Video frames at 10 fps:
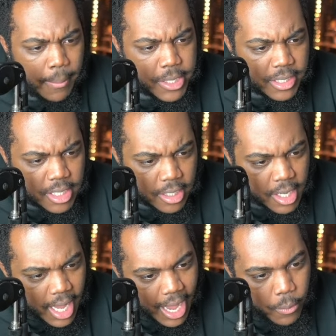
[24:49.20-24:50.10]
please look
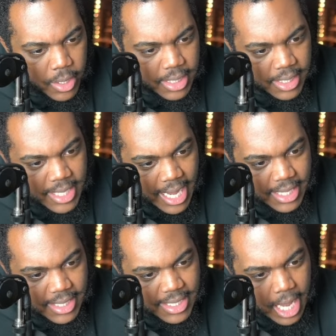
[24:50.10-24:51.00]
at what's inside
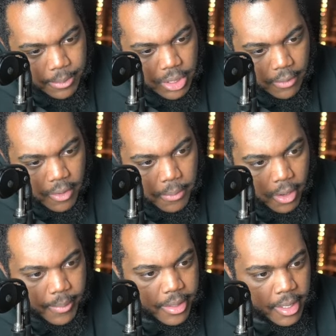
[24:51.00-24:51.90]
this top shelf
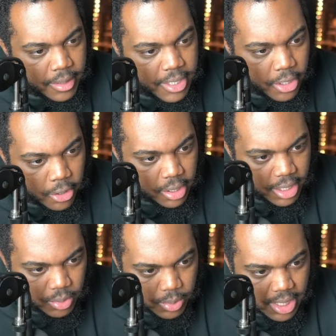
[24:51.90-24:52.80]
compartment. This
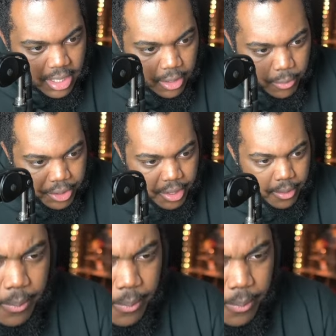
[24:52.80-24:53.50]
Hercules was in there with it